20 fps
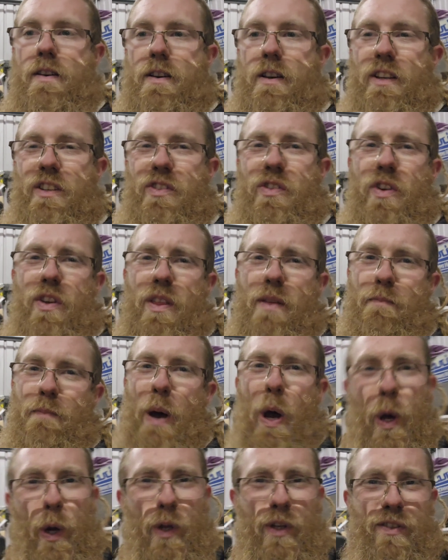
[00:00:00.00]
sort of the
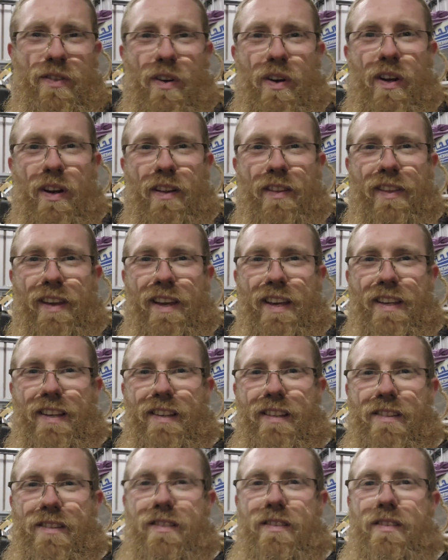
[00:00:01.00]
motor side of
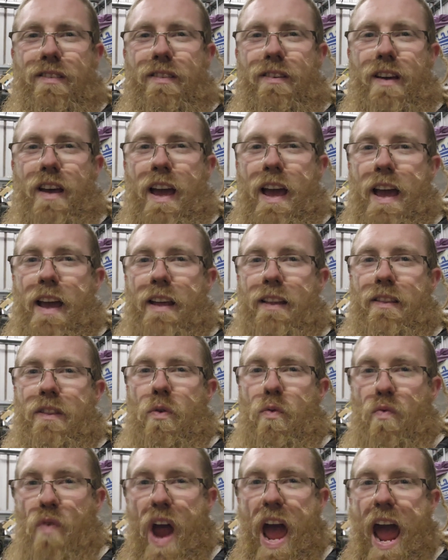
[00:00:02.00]
things and the
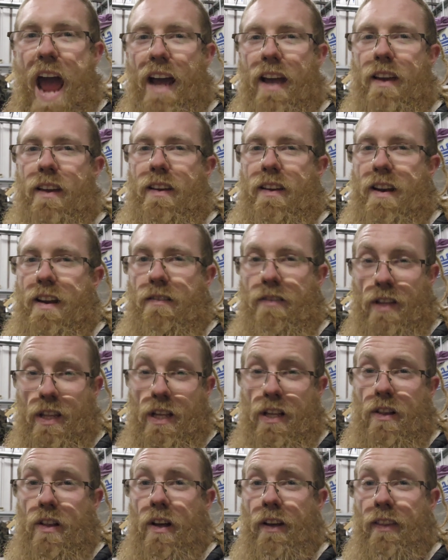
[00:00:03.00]
rack and
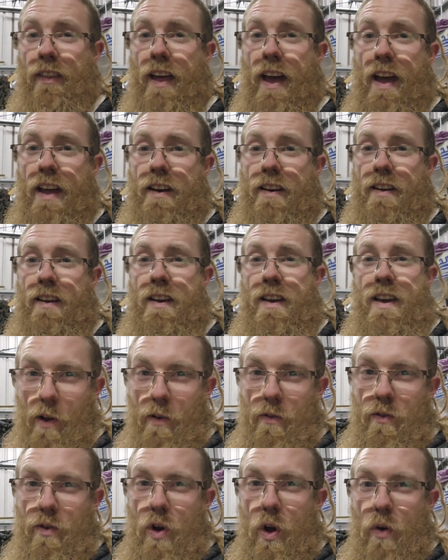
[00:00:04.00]
everything like that.
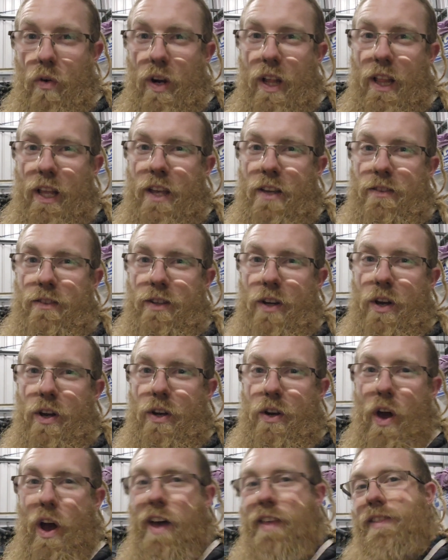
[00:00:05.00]
Not really
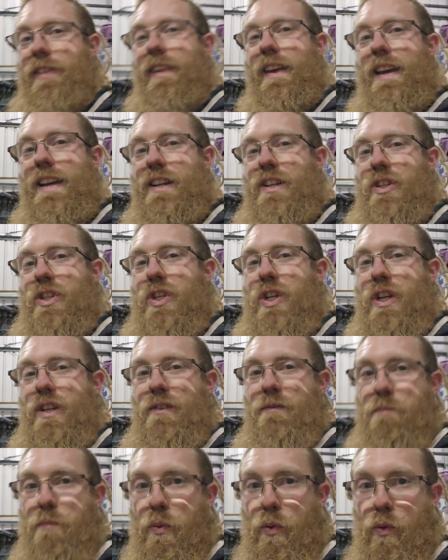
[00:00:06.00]
concerned. I think
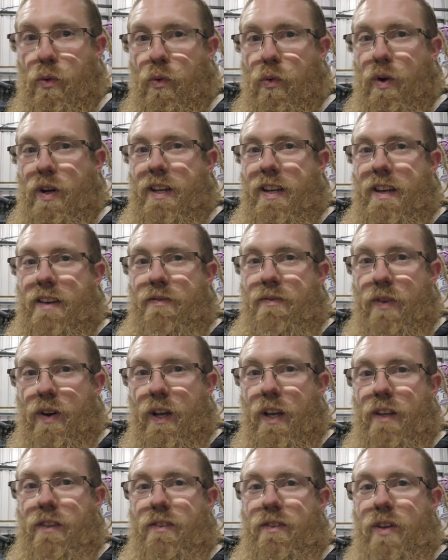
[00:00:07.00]
she's pretty
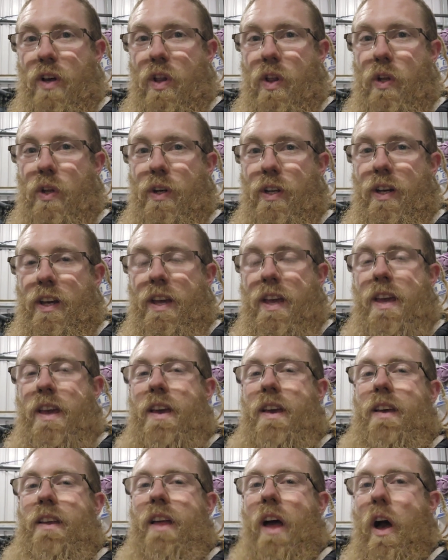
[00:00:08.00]
freaking solid.
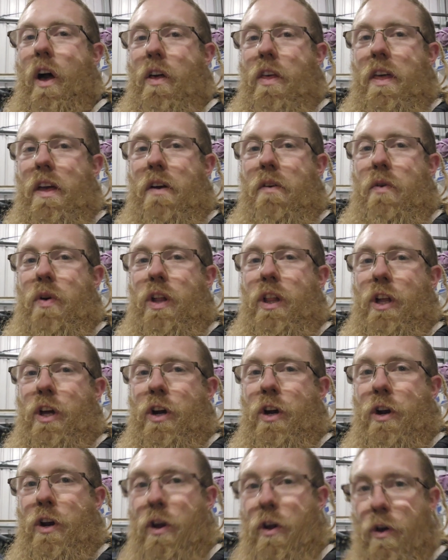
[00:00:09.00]
Only thing I really got
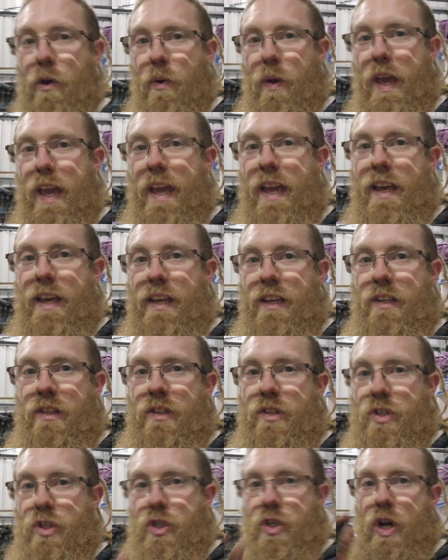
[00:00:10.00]
to do
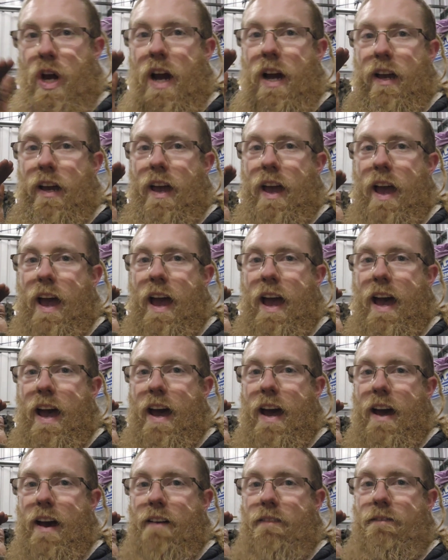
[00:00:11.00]
is chuck
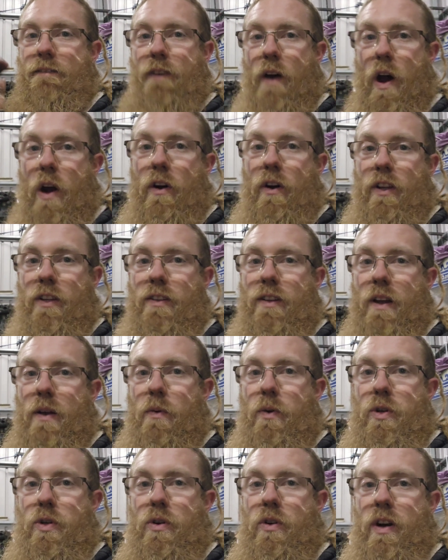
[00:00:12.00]
a fire
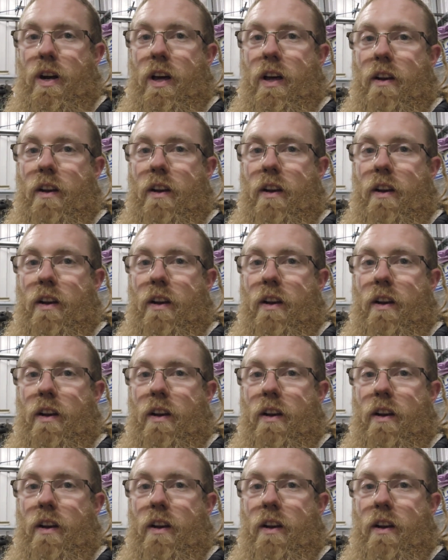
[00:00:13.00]
extinguisher in it.